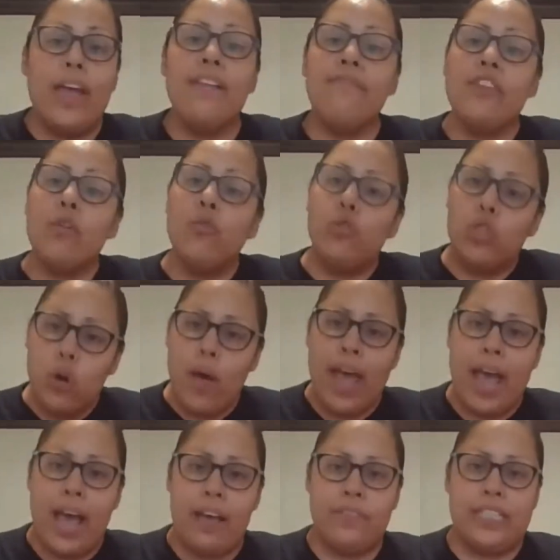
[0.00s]
if you do
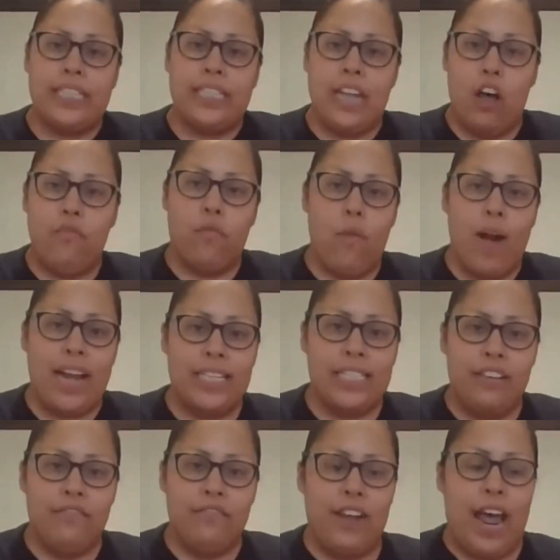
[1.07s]
have
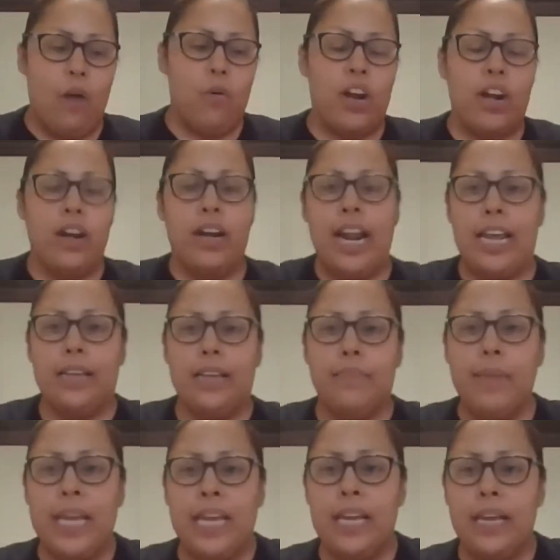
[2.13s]
self-rising flour like
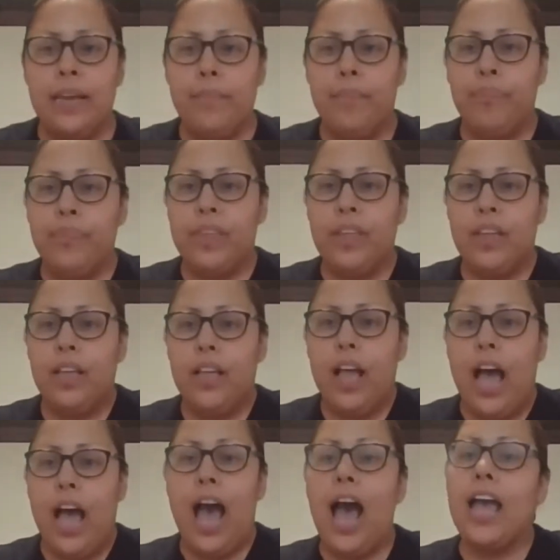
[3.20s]
me,
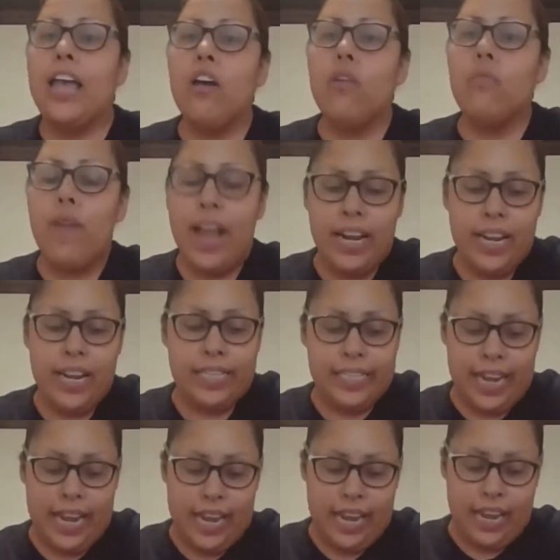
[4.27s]
I already
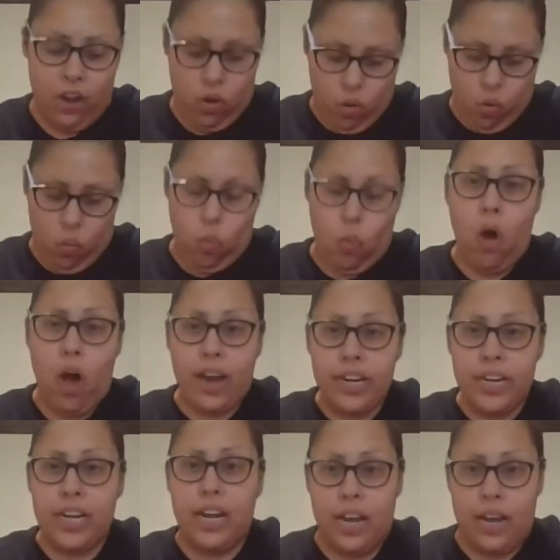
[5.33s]
did 1
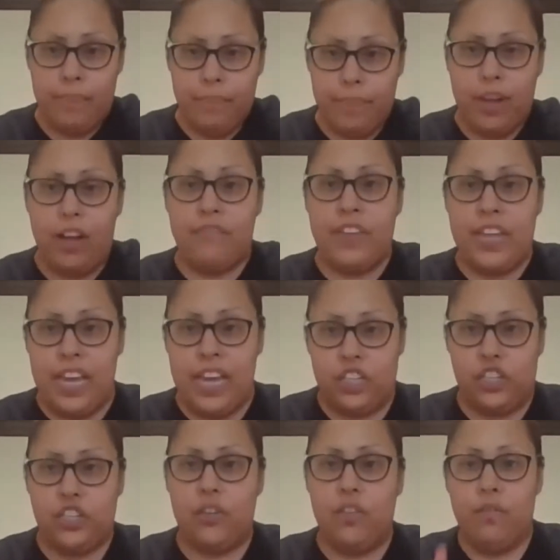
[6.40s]
cup of
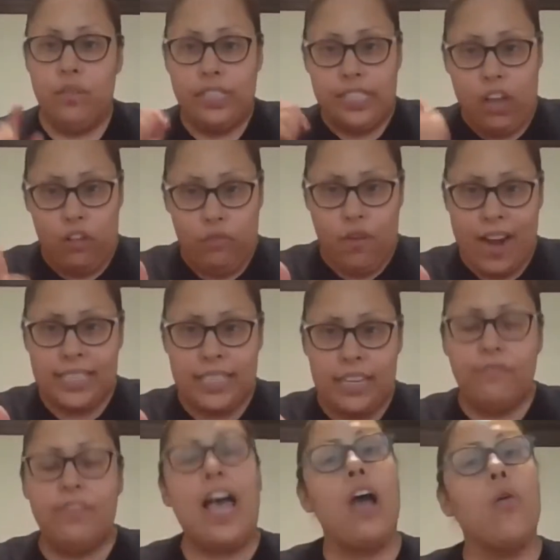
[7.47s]
each, self-rising
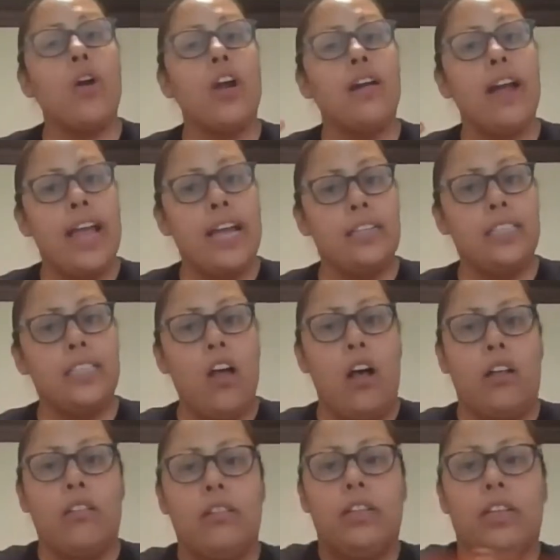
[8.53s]
flour and
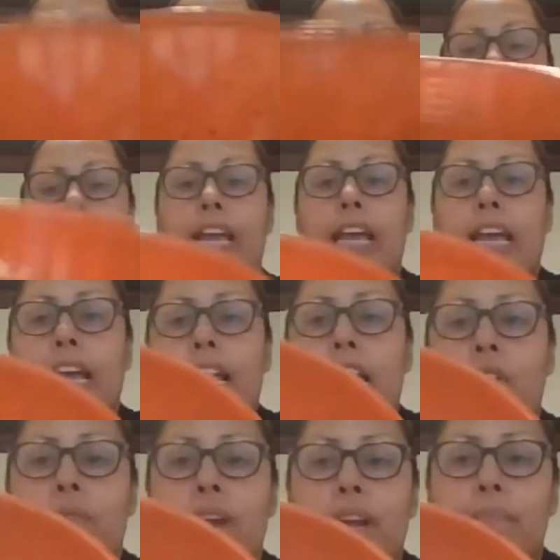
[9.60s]
salt. And
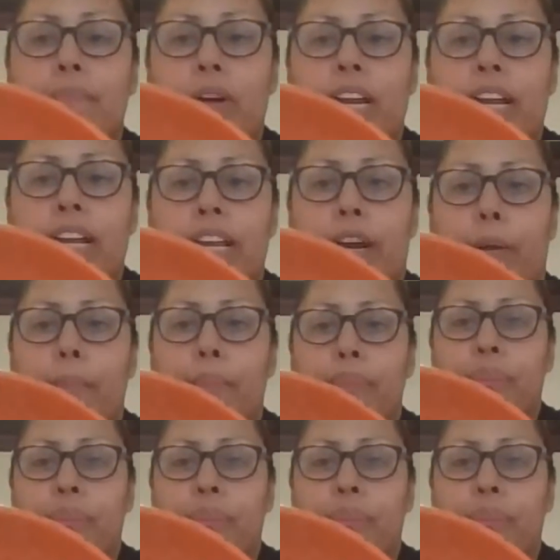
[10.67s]
I already put it here.